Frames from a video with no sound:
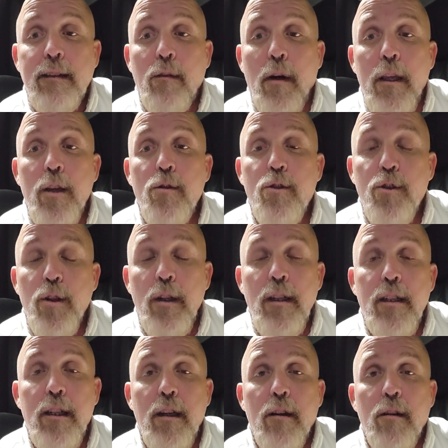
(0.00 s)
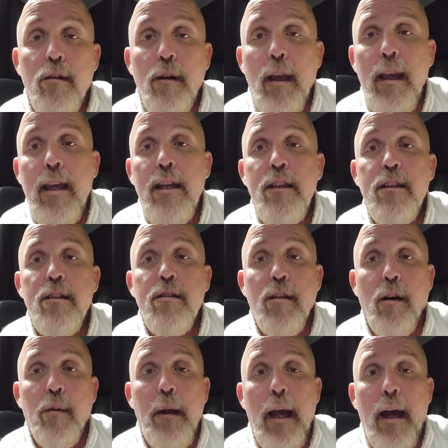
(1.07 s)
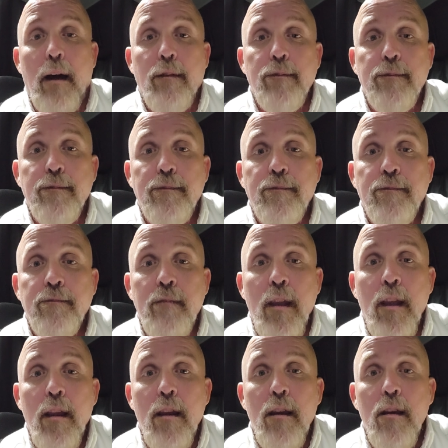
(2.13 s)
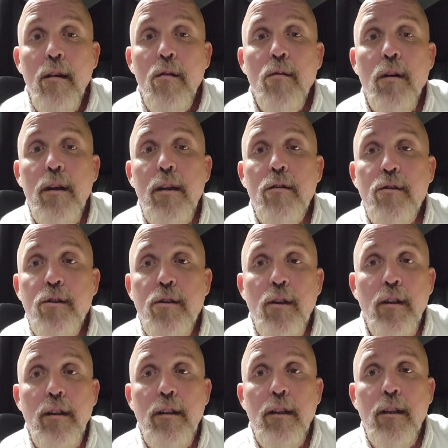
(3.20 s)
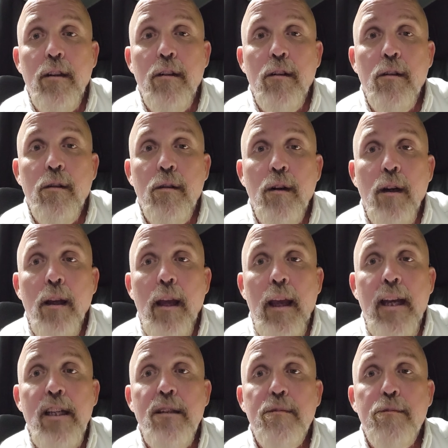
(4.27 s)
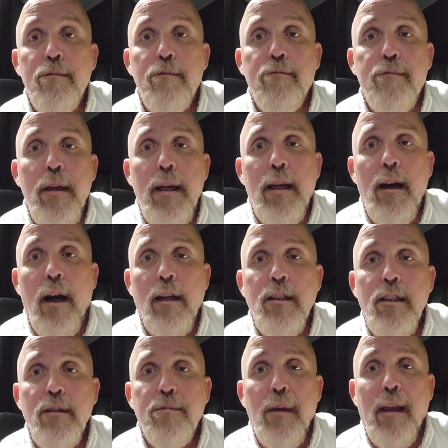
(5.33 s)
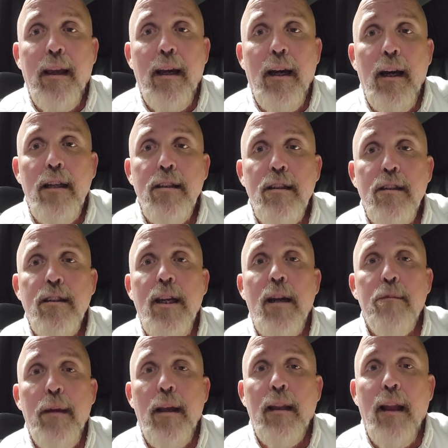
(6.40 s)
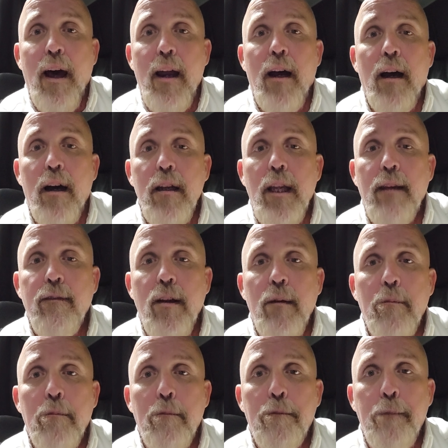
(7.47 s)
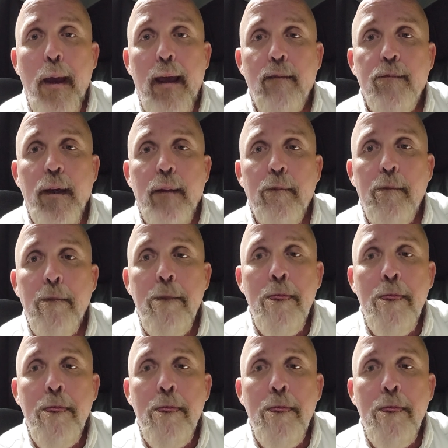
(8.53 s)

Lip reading: what you should do is slow down. What you should do is be cautious, because there's going to be a lot of uneven pavement.